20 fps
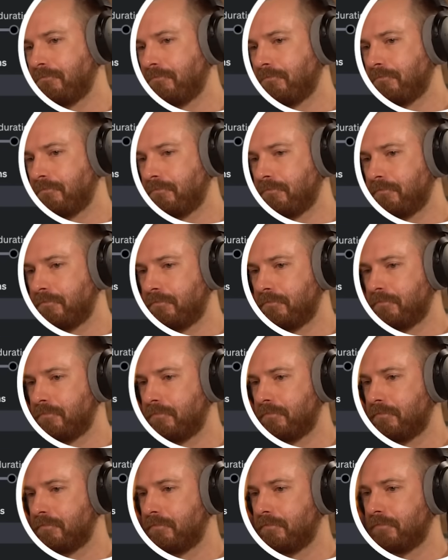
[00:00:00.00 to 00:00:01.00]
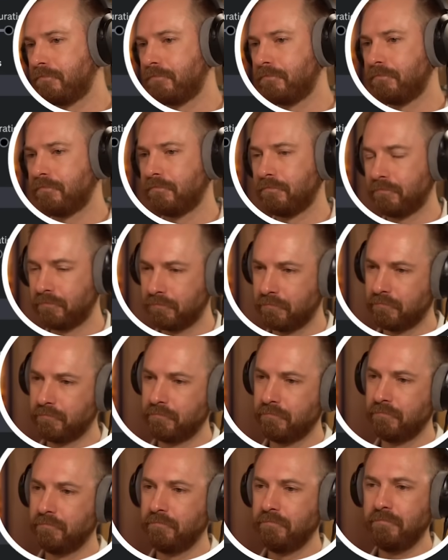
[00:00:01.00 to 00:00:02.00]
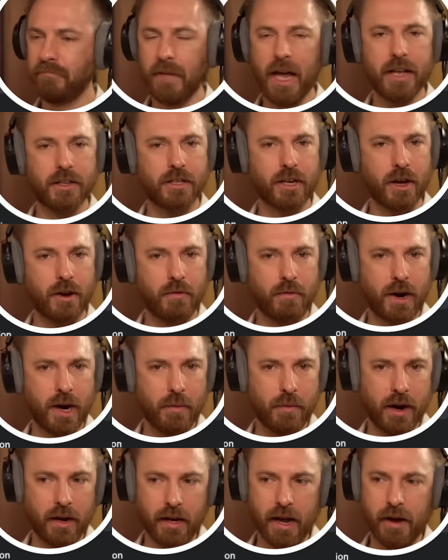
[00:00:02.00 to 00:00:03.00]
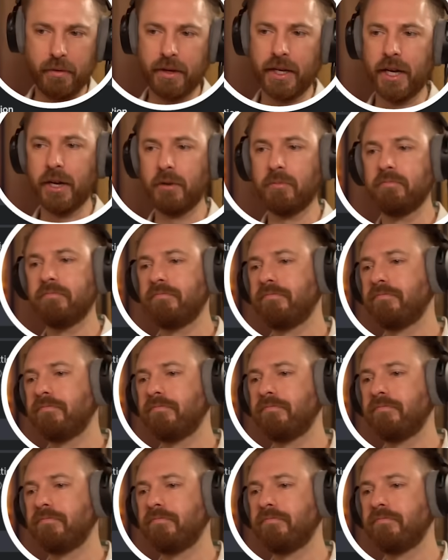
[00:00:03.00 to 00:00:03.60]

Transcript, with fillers: Hello there. How's it going? Yeah, it's going really well. How are you?